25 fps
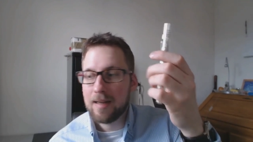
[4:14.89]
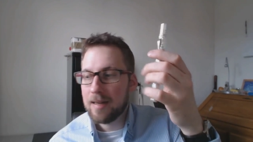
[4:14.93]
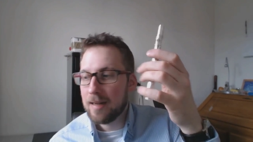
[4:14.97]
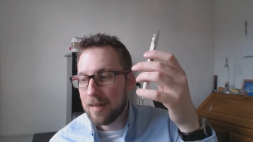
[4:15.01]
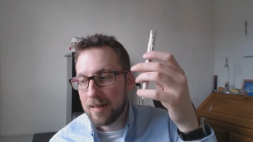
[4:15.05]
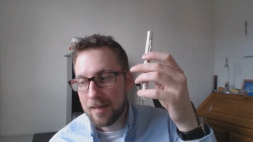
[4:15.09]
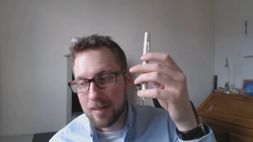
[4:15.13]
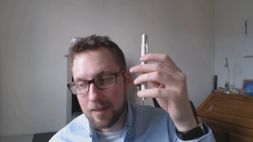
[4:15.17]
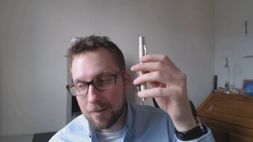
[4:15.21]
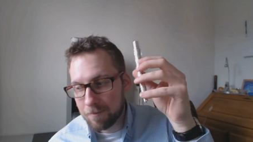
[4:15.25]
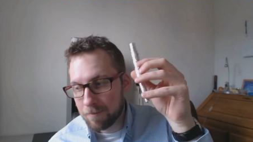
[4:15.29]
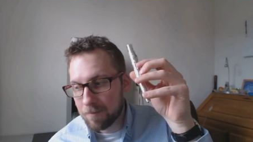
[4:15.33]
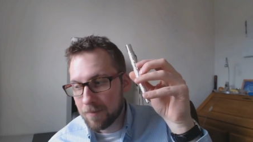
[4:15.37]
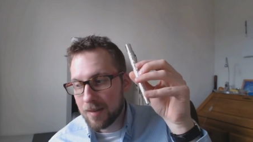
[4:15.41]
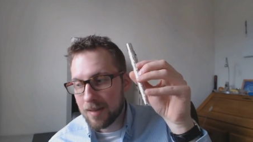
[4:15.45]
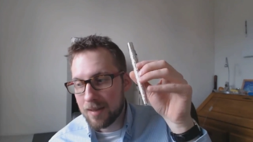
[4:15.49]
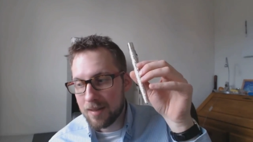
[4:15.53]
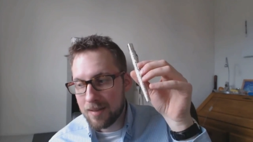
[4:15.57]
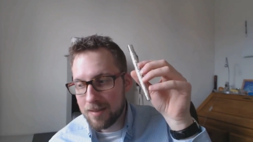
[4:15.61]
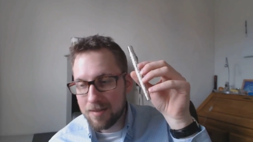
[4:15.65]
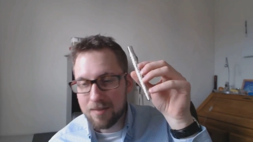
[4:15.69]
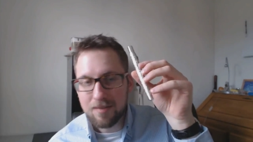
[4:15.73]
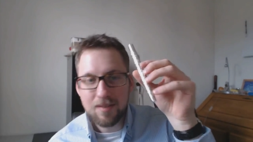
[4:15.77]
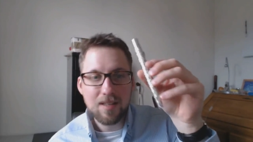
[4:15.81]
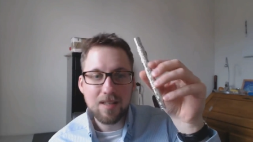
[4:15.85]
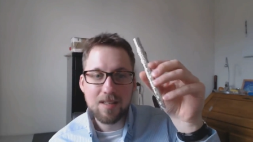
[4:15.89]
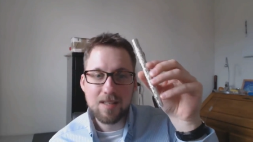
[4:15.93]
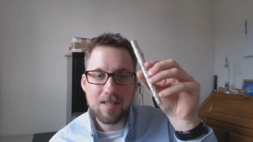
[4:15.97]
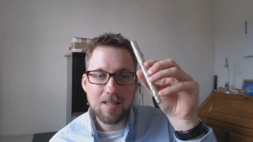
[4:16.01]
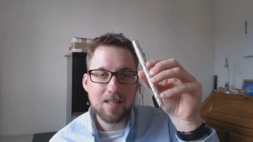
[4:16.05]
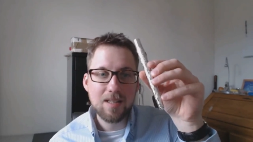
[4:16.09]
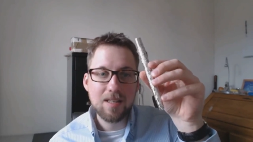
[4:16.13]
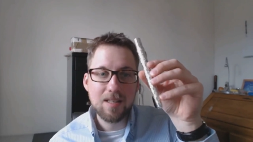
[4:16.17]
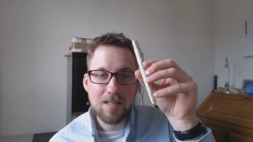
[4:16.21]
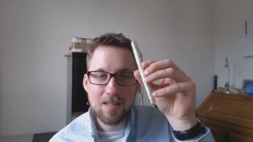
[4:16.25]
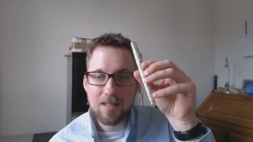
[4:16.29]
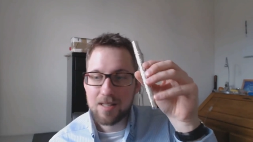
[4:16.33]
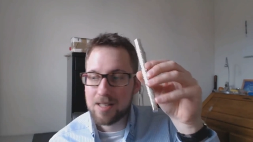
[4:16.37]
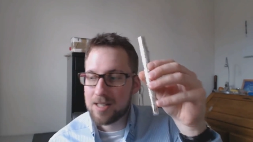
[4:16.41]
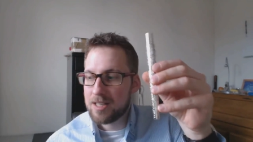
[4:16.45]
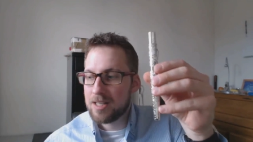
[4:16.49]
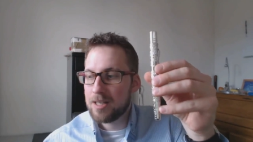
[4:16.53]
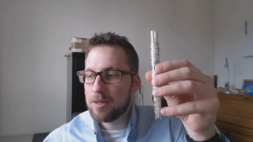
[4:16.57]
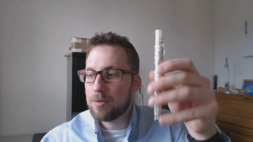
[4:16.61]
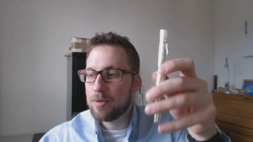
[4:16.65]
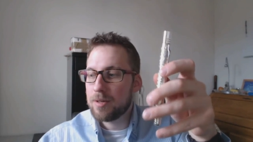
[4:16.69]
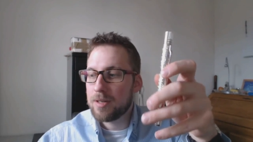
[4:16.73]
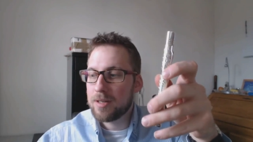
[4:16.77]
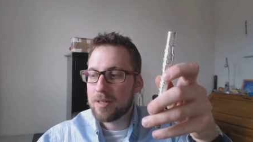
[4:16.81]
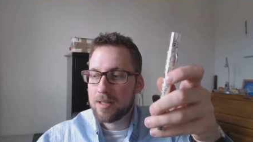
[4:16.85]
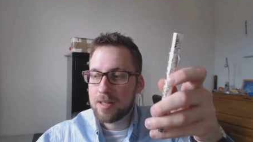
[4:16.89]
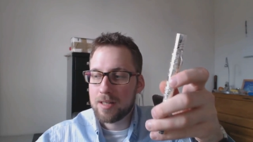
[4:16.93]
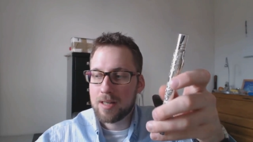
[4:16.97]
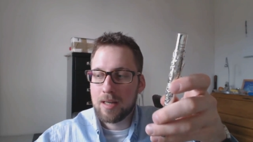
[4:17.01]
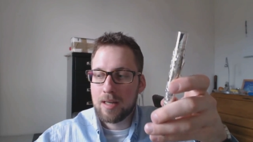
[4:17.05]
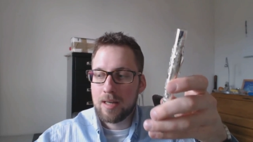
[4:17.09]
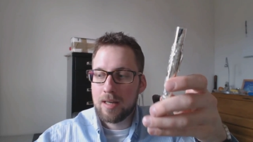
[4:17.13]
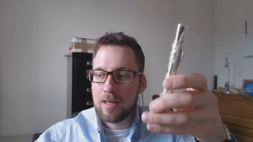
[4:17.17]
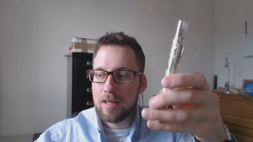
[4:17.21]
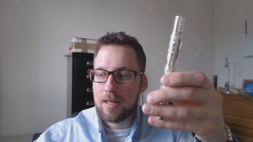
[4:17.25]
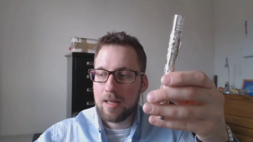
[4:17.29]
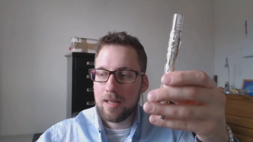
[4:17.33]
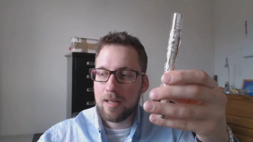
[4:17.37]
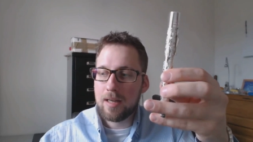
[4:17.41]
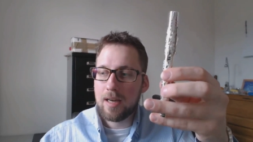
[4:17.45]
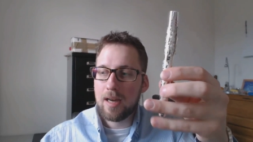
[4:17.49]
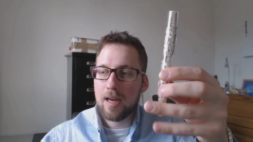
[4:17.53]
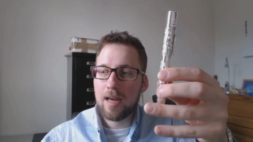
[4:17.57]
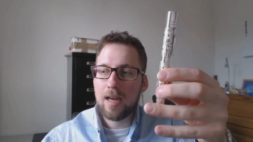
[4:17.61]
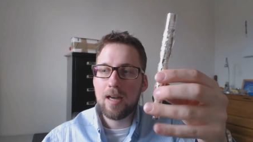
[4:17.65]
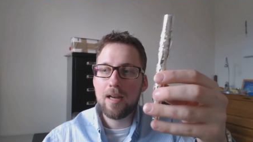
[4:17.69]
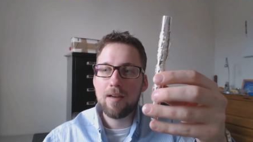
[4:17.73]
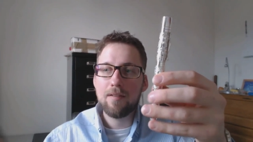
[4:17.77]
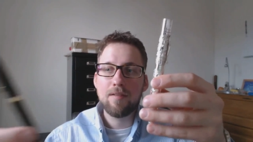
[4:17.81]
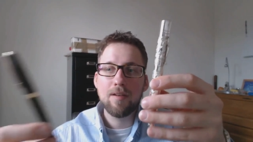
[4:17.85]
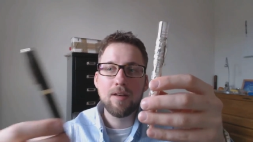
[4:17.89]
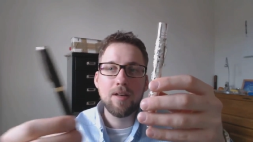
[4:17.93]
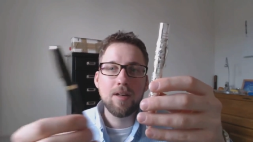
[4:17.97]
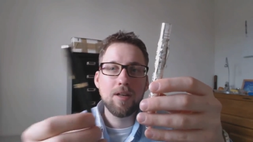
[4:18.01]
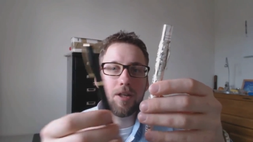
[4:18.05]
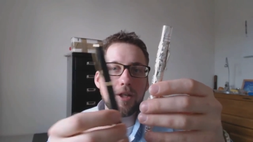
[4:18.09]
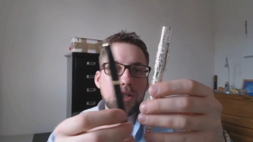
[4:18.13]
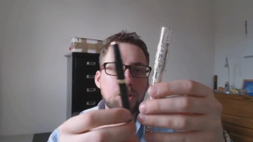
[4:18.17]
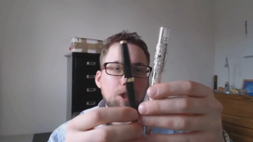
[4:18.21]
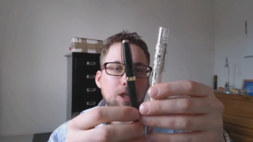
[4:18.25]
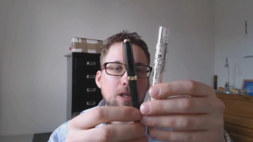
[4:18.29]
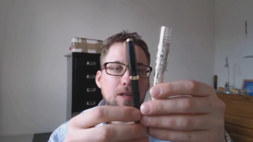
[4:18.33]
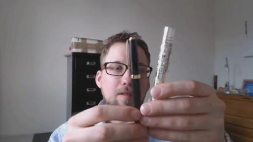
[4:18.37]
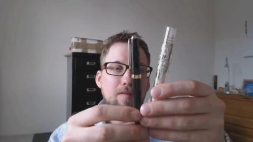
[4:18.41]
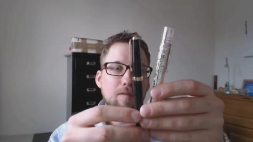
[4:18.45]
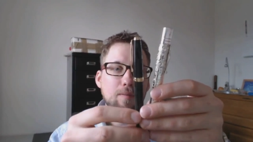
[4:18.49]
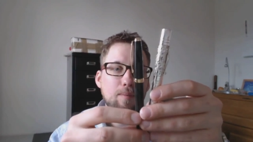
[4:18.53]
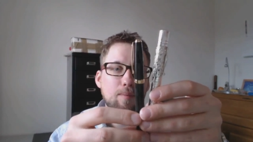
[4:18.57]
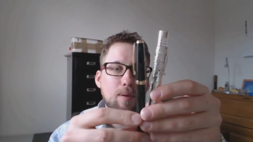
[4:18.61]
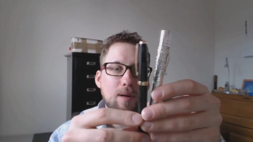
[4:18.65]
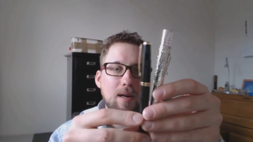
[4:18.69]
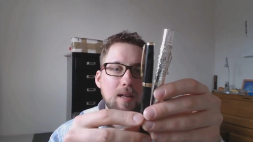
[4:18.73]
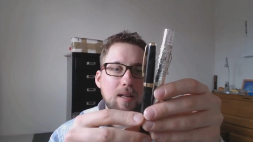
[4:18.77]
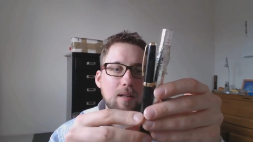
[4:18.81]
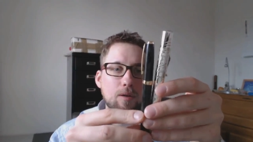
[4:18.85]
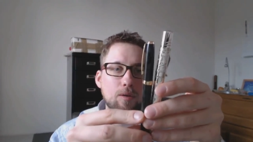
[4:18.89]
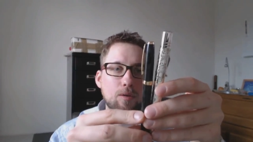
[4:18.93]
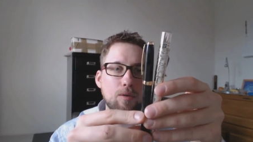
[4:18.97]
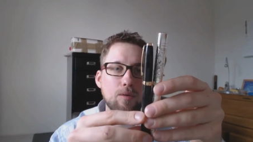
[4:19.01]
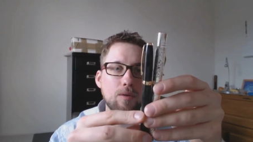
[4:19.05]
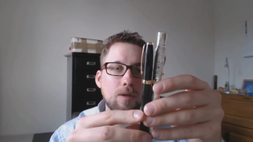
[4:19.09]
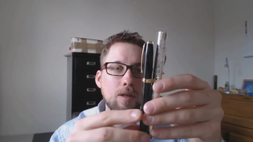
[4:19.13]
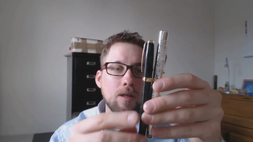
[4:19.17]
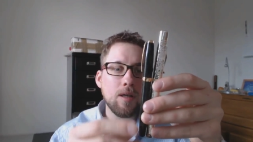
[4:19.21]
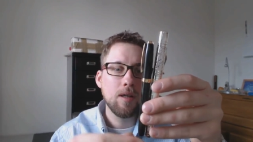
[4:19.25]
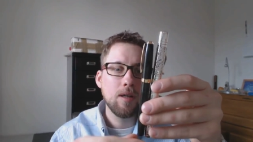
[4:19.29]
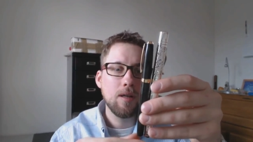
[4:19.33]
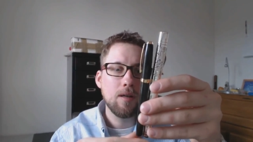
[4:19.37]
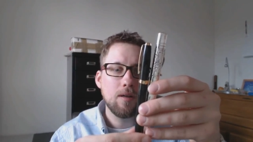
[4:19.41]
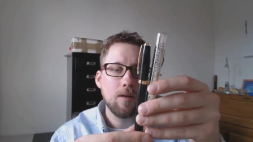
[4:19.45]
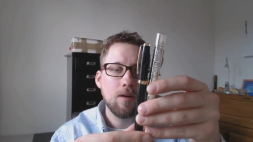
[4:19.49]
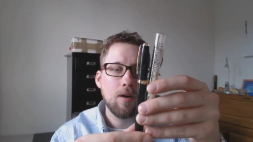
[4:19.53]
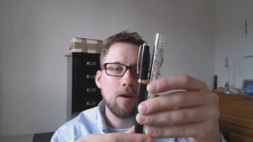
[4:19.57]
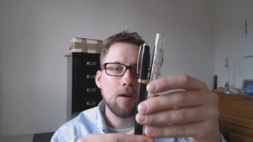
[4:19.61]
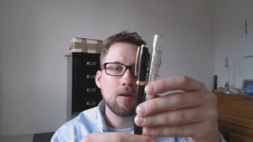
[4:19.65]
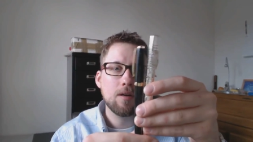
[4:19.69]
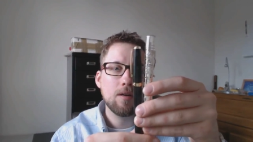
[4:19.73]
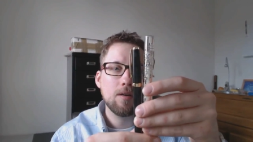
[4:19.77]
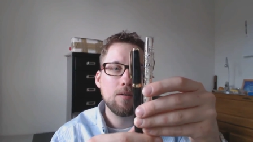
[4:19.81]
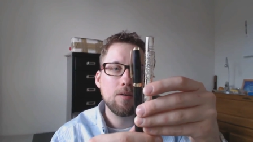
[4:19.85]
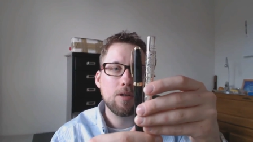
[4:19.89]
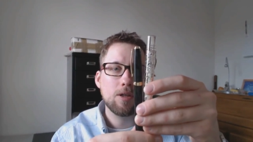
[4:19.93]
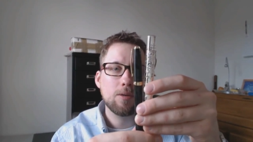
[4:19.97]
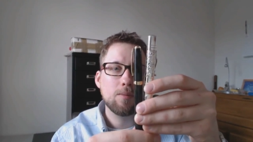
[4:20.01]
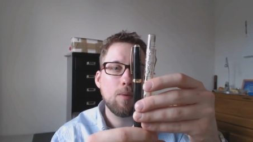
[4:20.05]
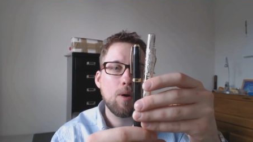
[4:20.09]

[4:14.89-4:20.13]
Um, this is serious. Here you have the Sheaffer Prelude, not the